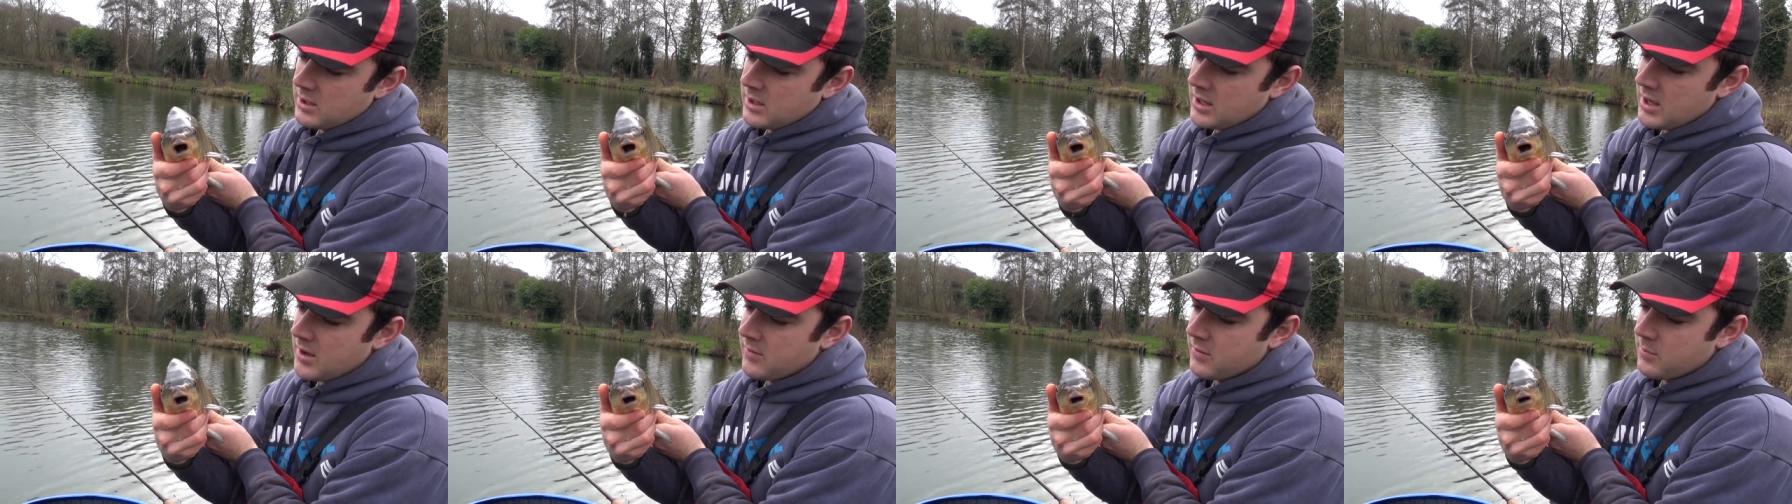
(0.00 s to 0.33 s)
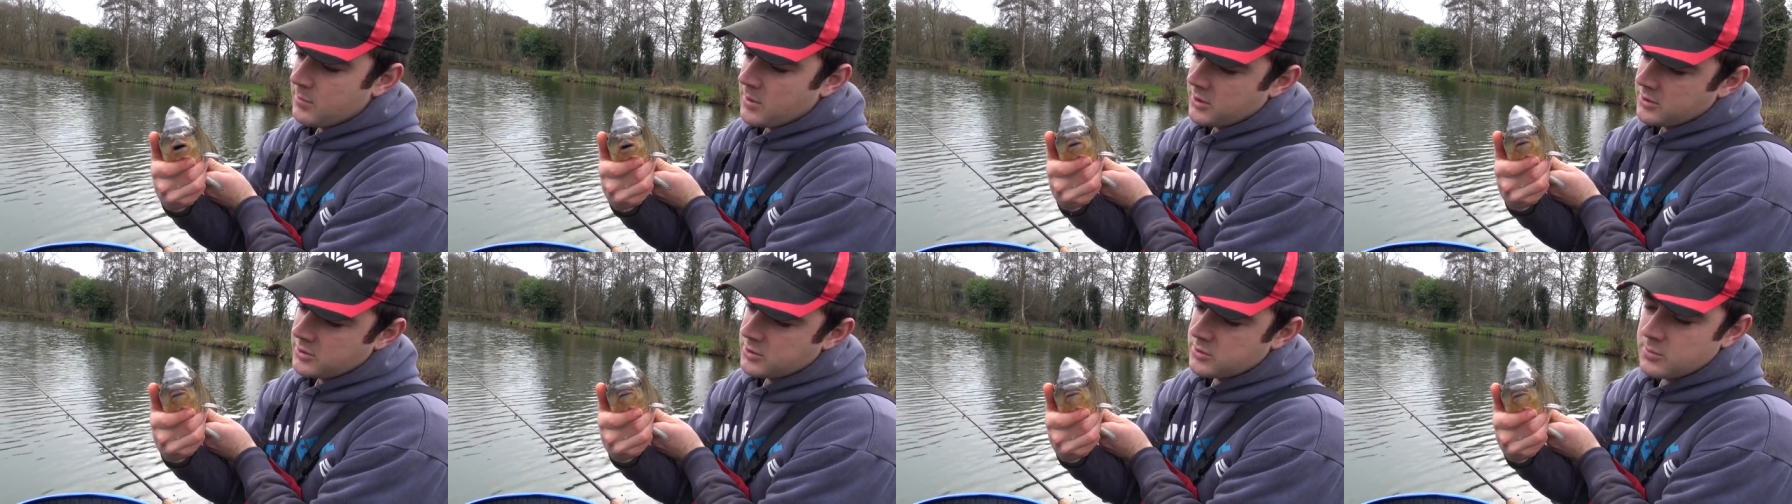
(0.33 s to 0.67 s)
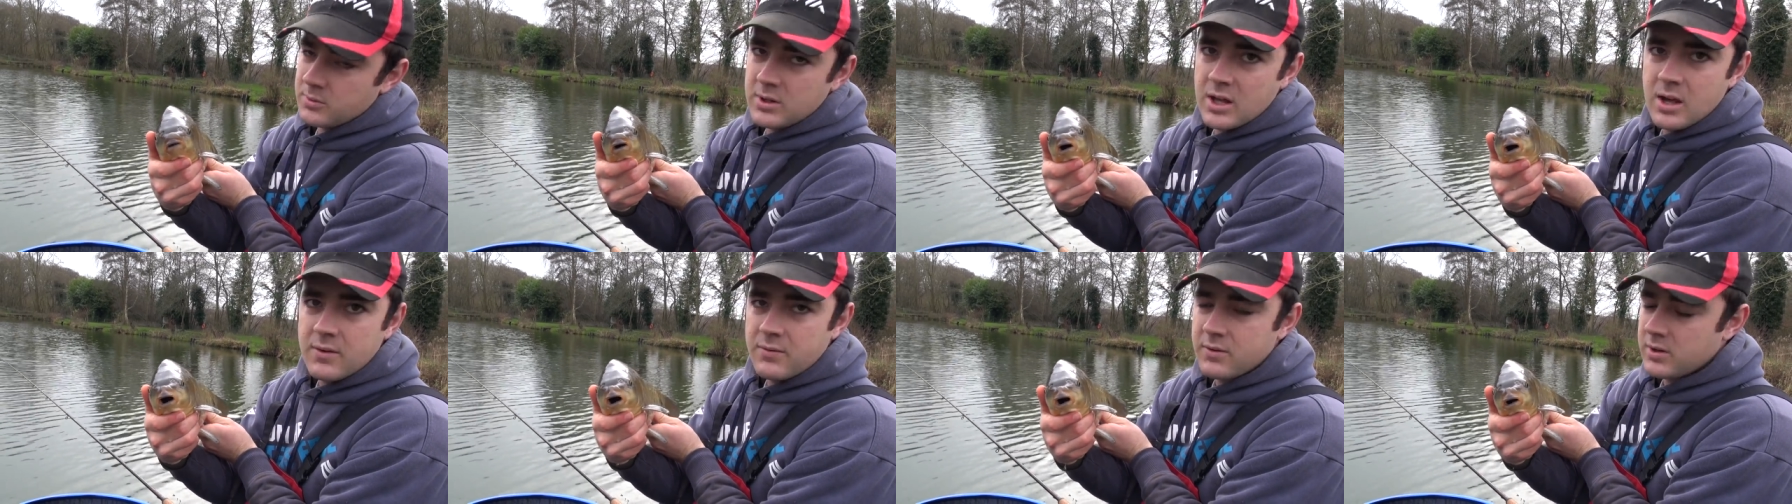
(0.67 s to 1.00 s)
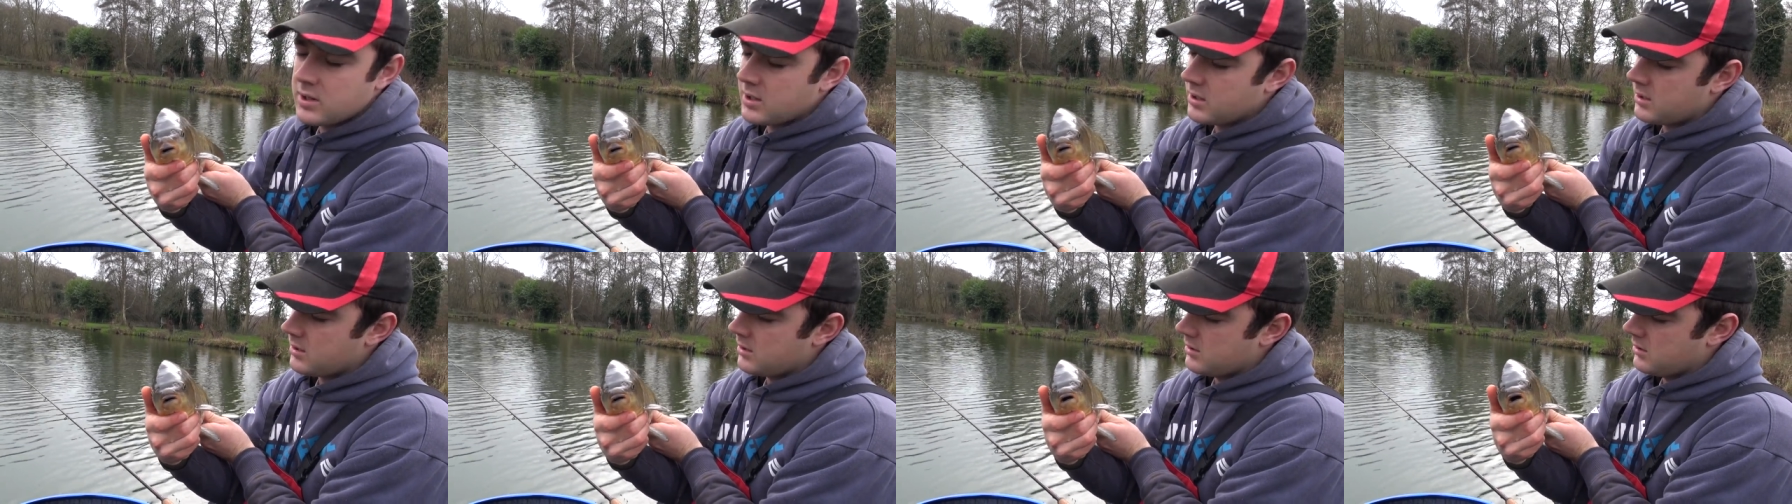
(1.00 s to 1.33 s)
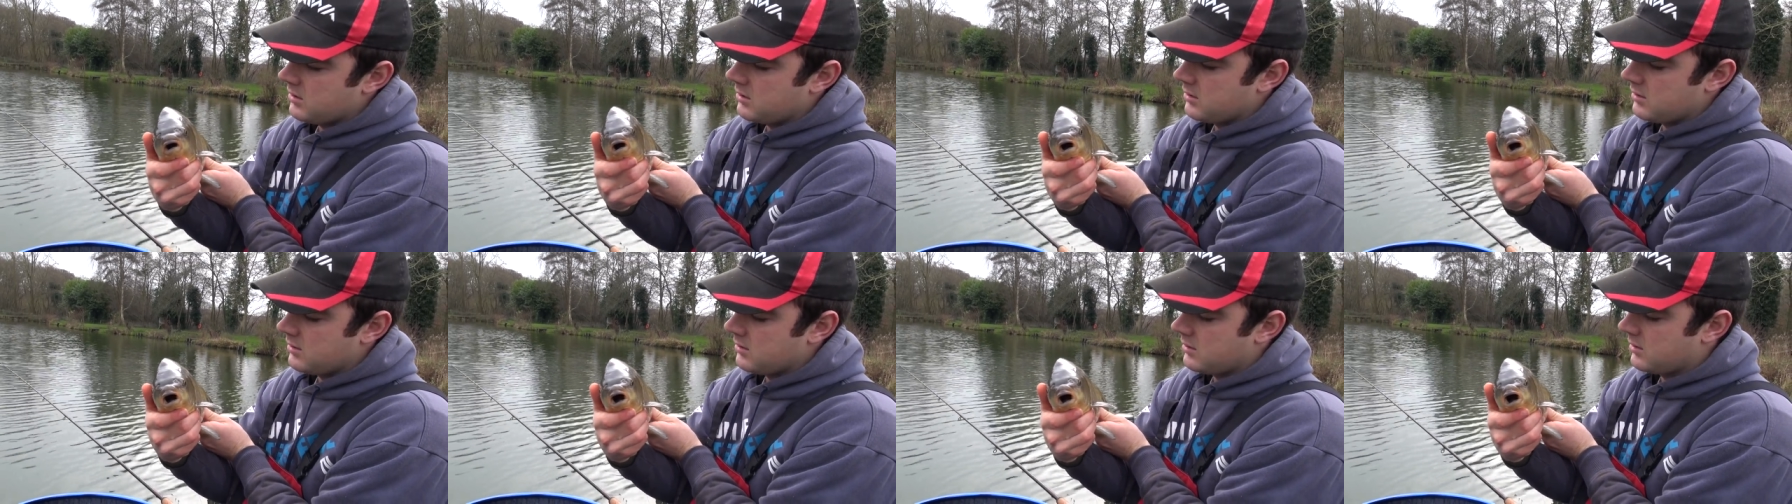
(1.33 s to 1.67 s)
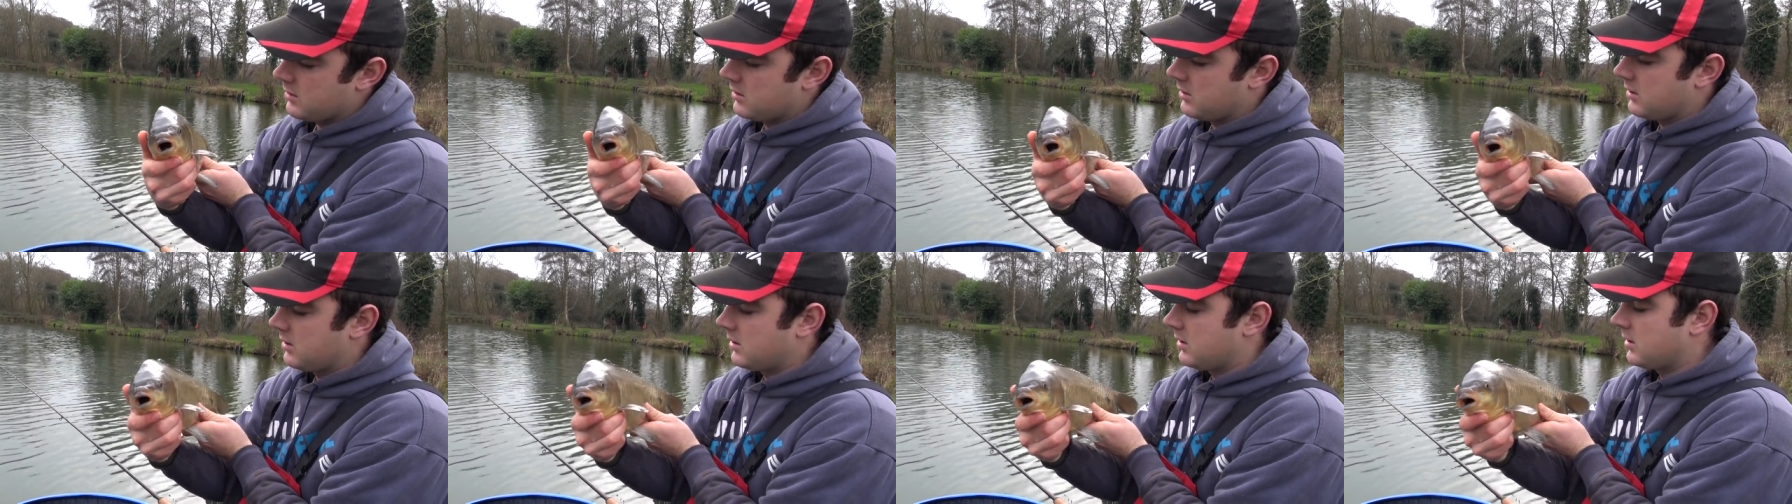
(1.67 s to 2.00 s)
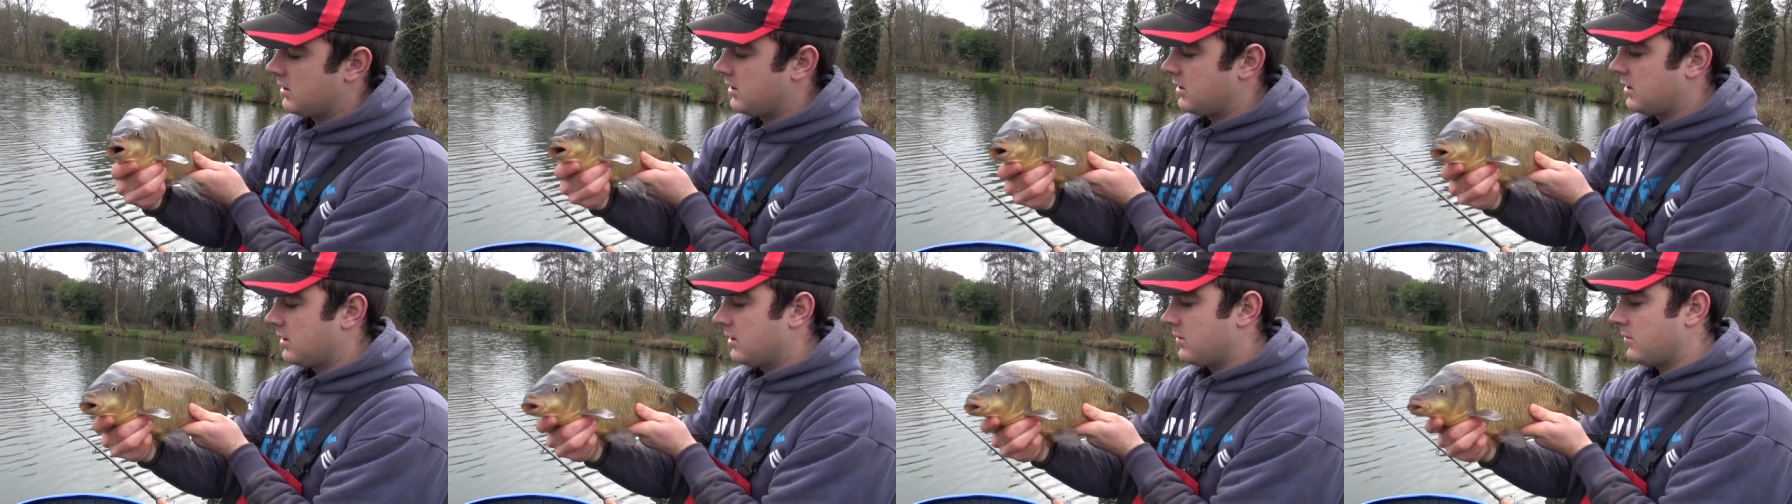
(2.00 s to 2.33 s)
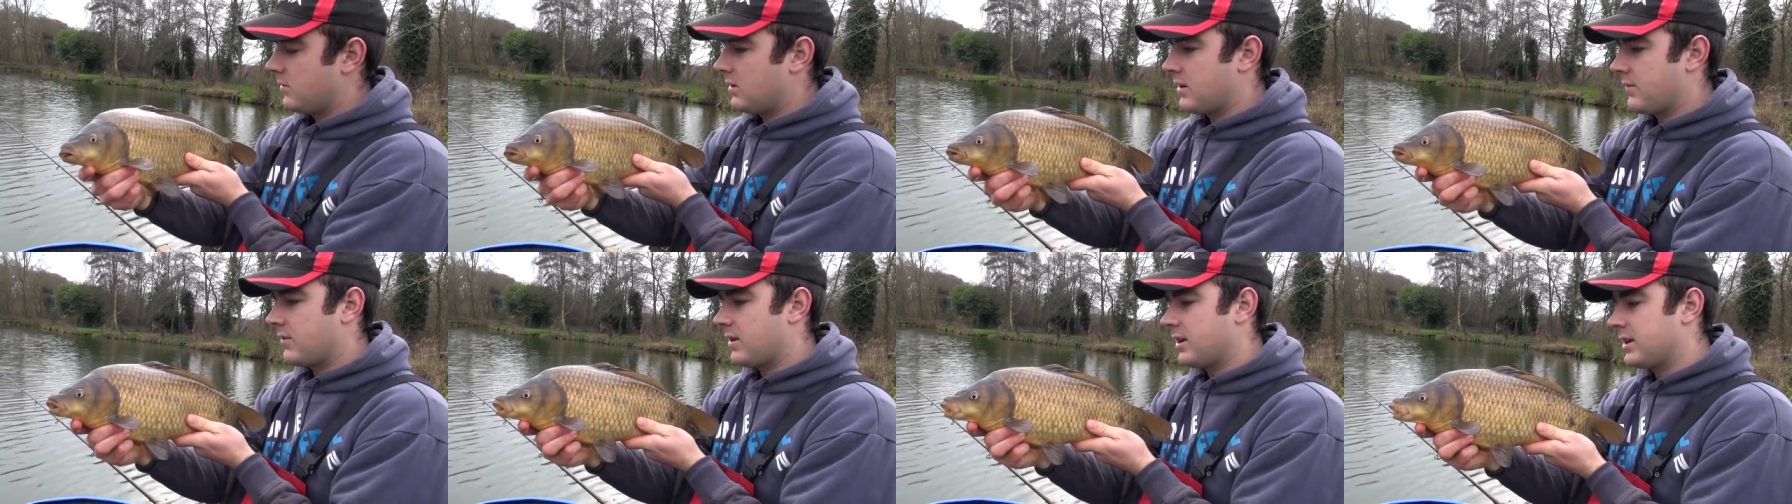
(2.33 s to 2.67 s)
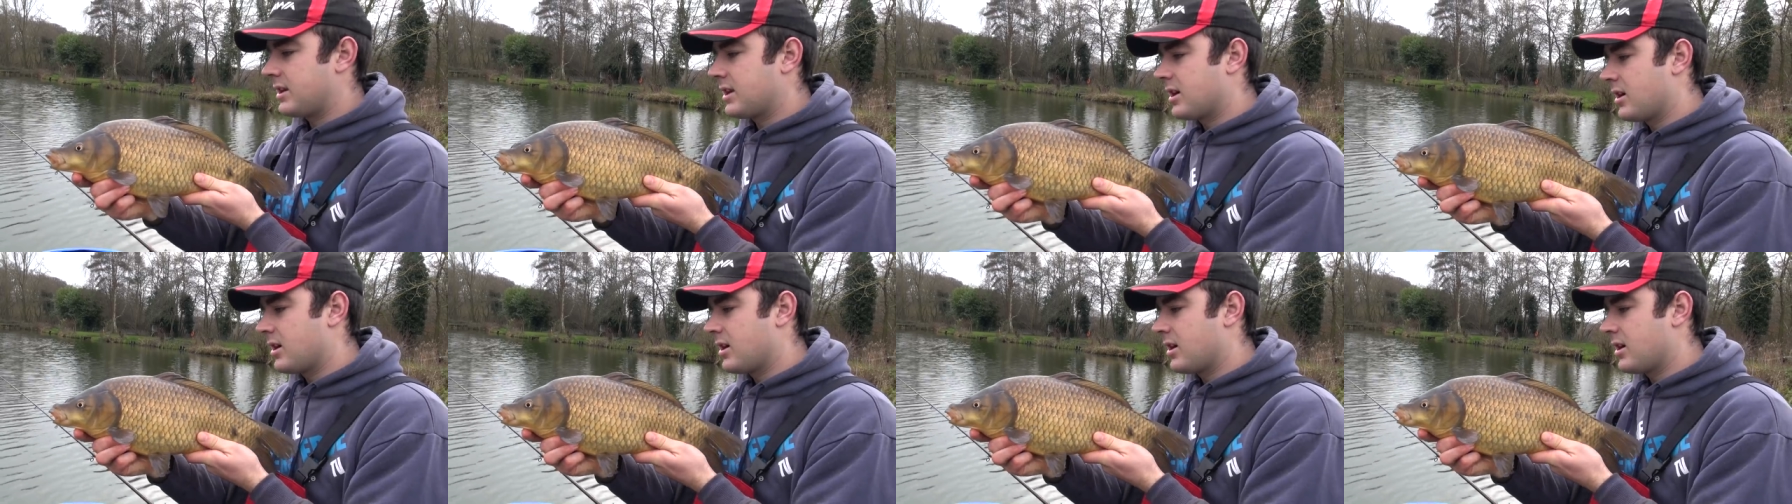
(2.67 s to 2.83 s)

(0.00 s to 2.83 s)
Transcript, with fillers: have a munch whenever they